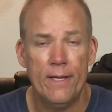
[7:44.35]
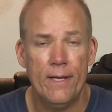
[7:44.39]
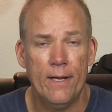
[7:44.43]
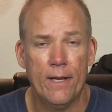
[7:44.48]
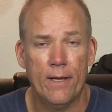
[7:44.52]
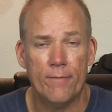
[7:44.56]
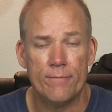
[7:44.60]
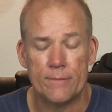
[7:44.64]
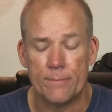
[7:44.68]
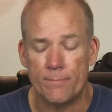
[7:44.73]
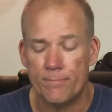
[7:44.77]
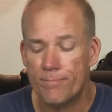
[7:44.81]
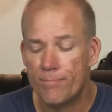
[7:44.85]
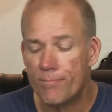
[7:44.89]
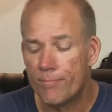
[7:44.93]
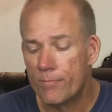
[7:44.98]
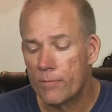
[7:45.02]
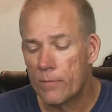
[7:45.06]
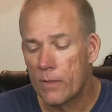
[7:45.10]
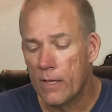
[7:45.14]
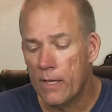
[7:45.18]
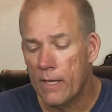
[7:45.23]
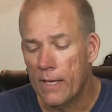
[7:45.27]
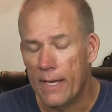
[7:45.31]
he loves them.
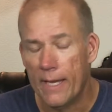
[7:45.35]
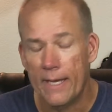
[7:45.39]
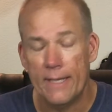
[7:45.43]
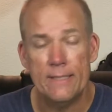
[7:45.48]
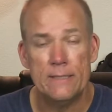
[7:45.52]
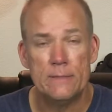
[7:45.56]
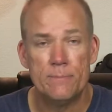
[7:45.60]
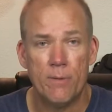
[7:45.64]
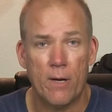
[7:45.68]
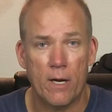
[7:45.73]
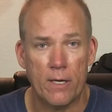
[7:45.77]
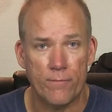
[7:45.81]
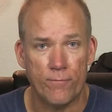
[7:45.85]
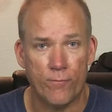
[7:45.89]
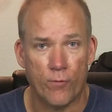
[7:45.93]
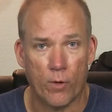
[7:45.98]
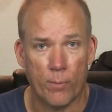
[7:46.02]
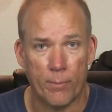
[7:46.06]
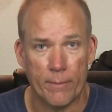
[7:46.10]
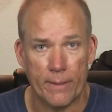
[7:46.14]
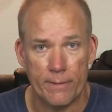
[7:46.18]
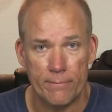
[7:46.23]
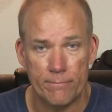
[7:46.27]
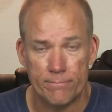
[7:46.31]
And he's spotting
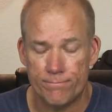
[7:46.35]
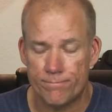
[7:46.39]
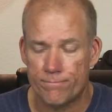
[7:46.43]
for me.